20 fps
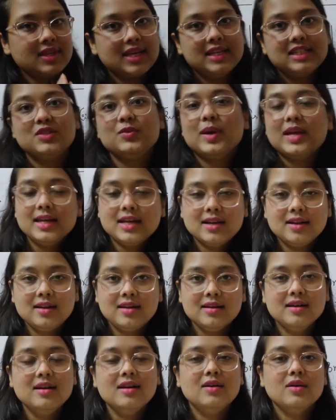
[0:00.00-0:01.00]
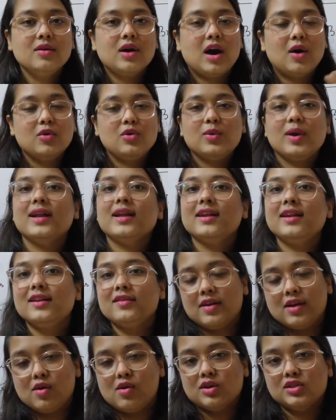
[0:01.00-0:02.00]
it's very clear how to
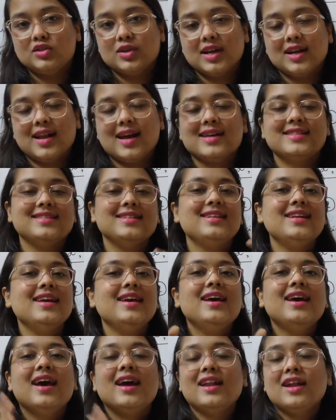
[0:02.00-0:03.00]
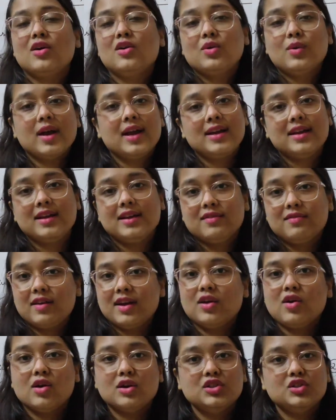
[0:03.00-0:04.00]
identify conjugate acid and how to
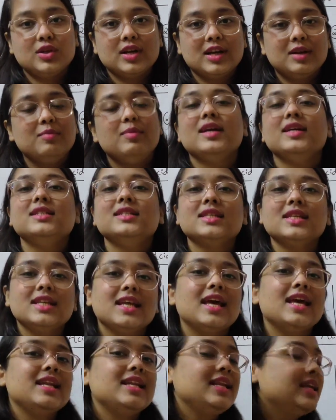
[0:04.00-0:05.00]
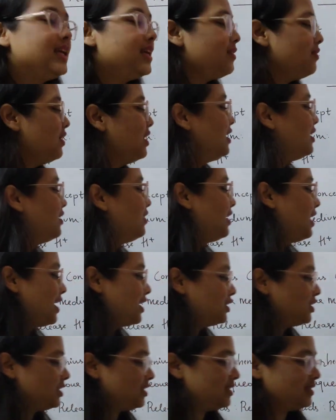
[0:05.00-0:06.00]
identify conjugate base in any given
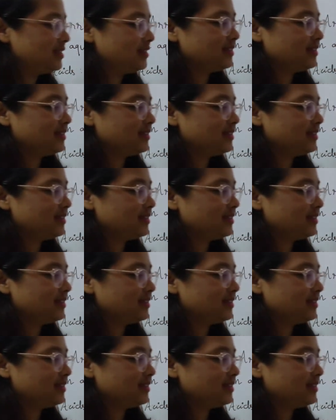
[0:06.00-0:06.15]
reaction.